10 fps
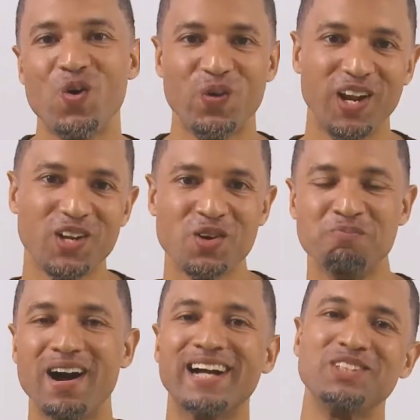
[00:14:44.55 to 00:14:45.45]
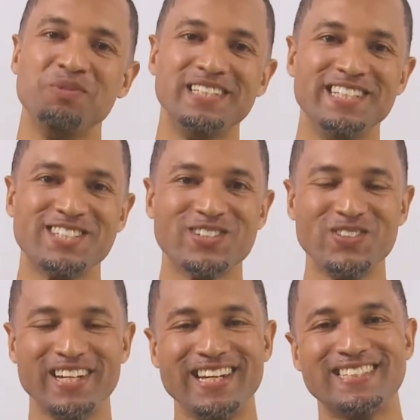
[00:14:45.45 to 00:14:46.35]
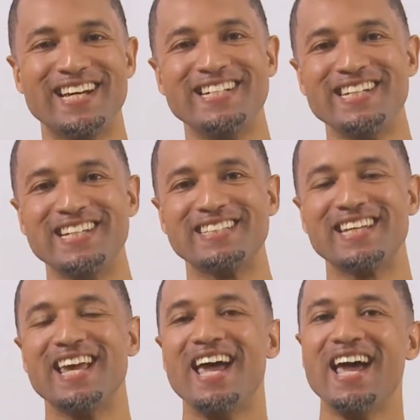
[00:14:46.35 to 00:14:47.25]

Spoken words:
Welcome back to Business School, ladies and gents.